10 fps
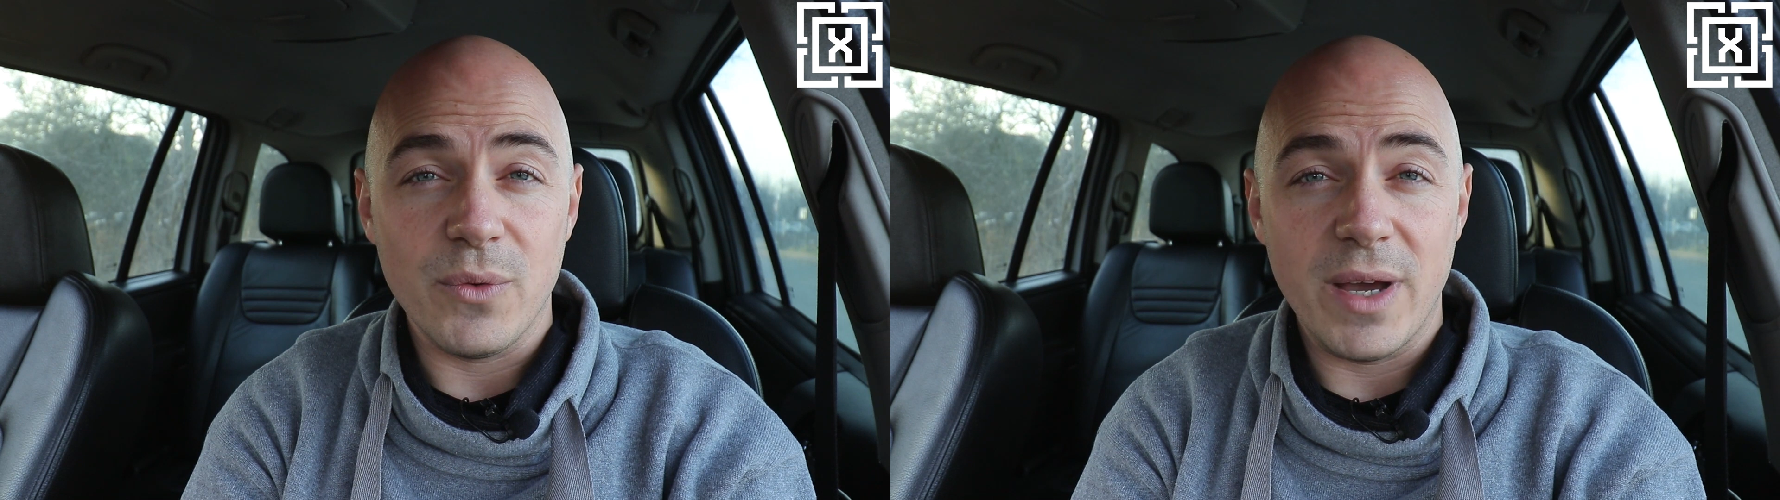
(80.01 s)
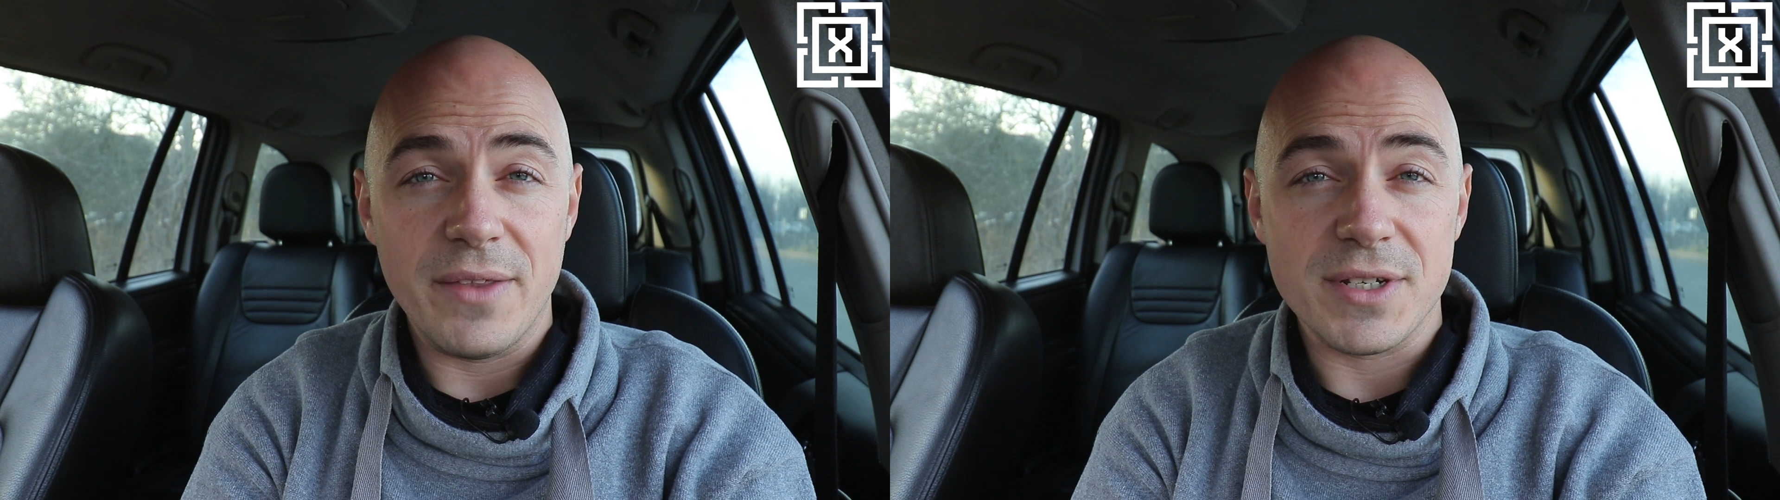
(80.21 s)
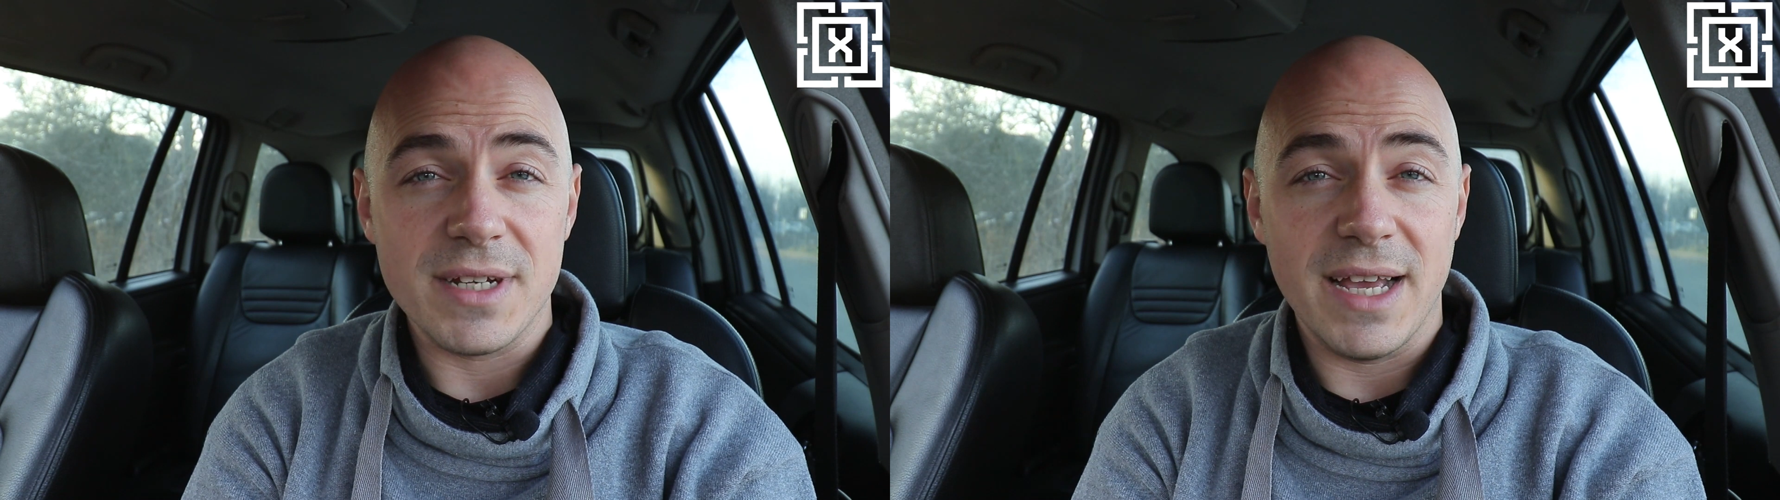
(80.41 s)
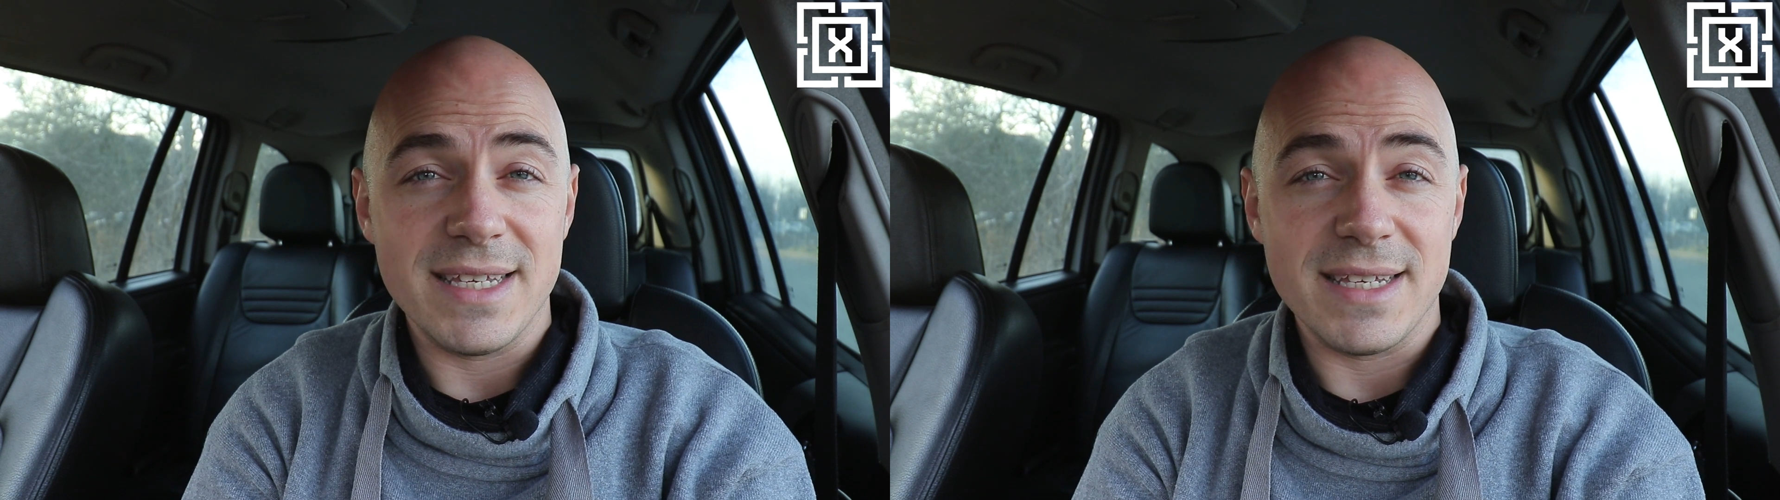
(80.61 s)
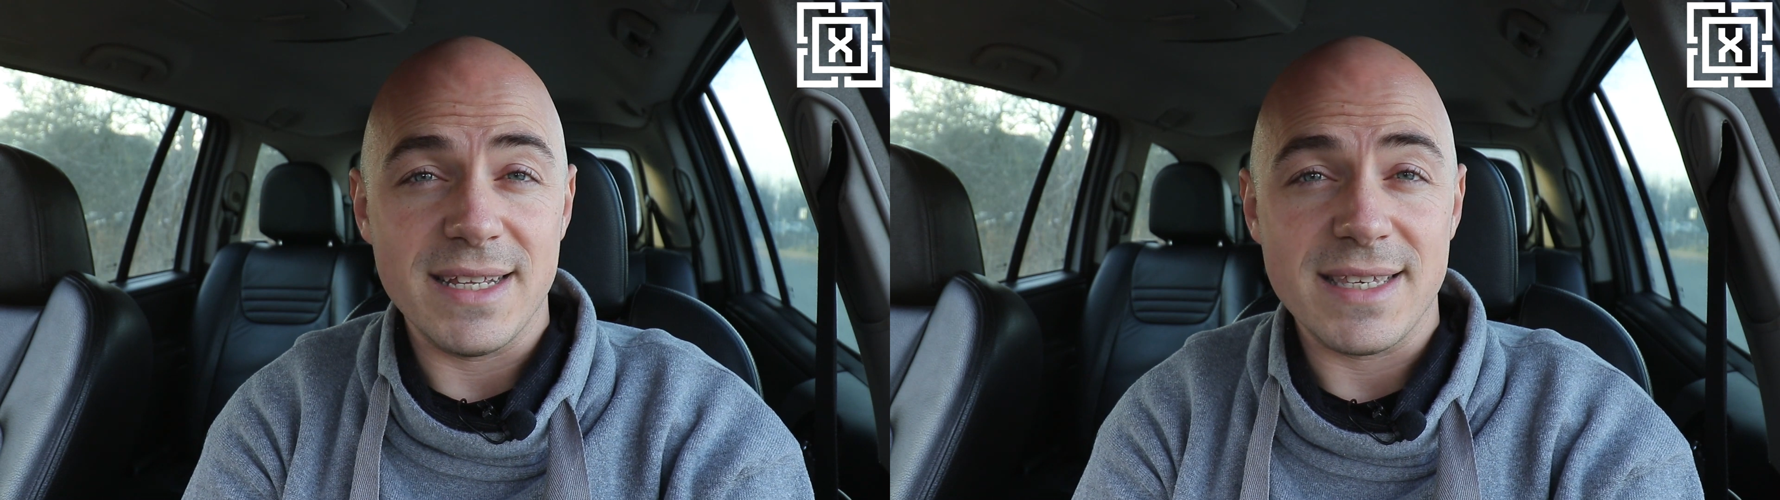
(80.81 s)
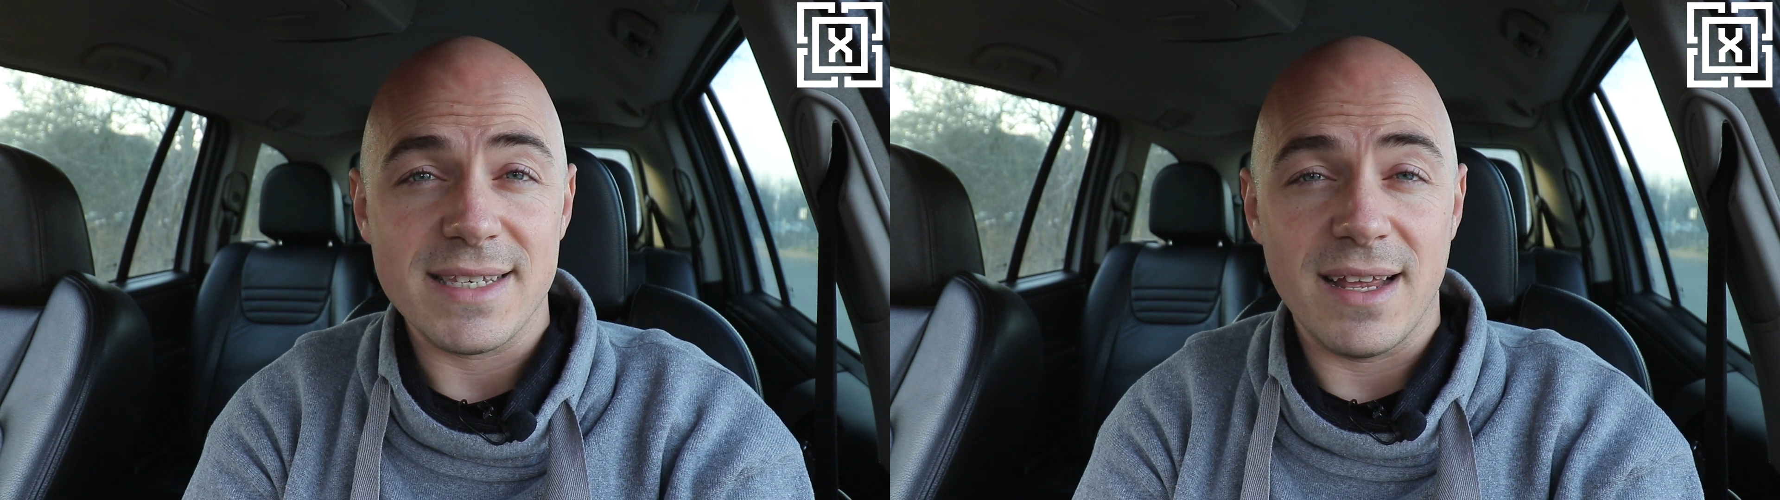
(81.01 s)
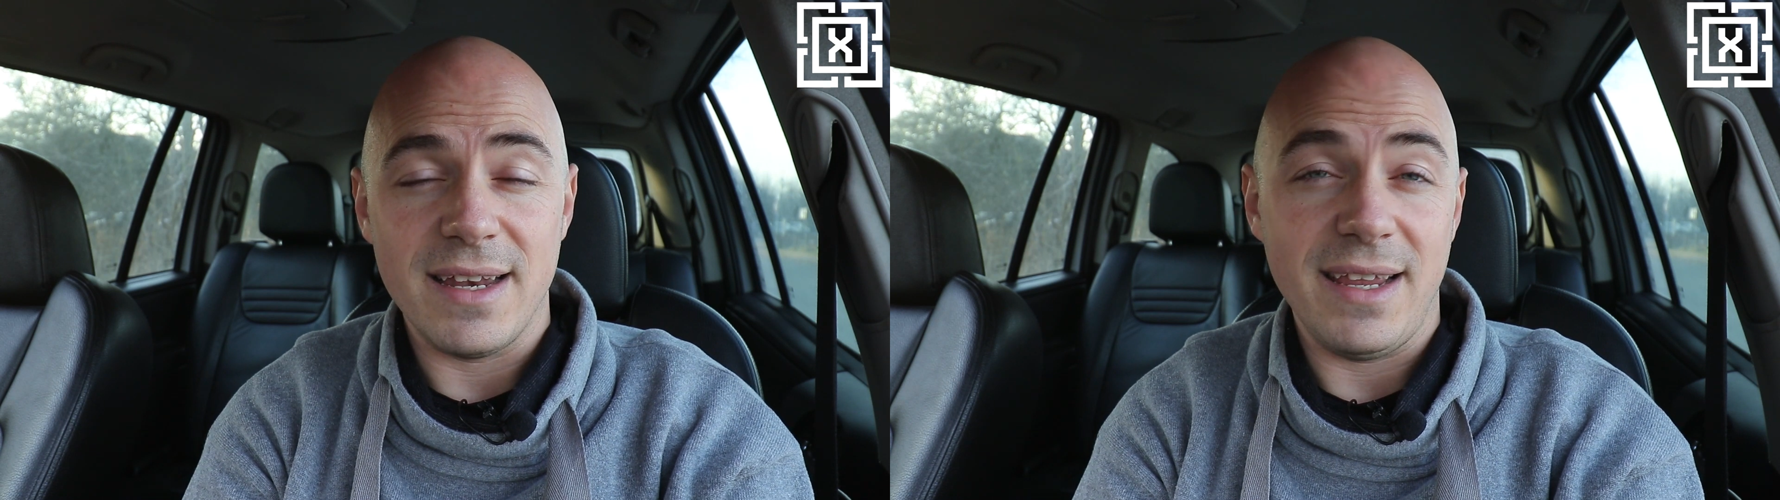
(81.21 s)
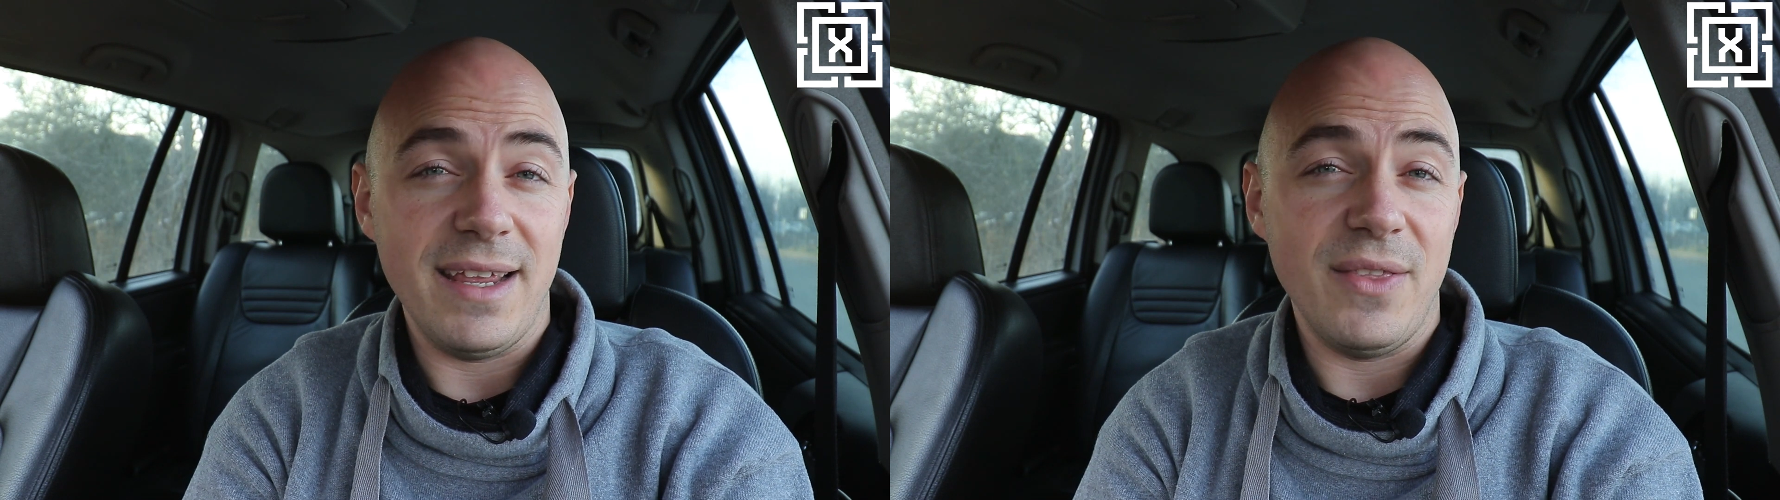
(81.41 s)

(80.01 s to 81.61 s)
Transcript: the weather's nice and it's sunny.